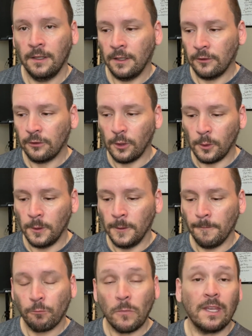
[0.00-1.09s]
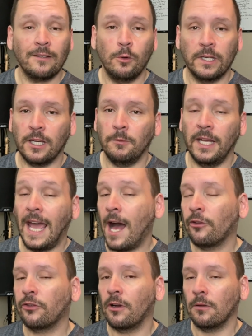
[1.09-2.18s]
So quick update,
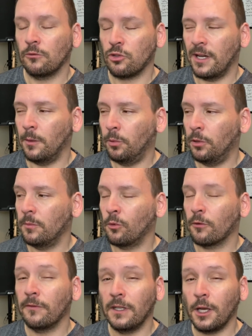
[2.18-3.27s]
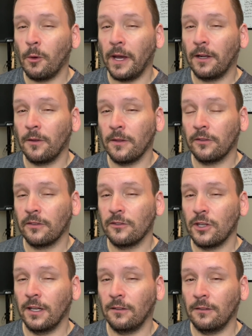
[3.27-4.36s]
I'll start trying to put more video out on this
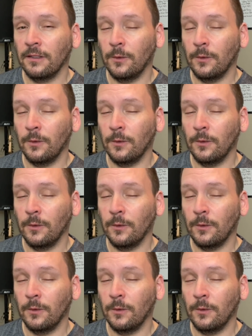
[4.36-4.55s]
channel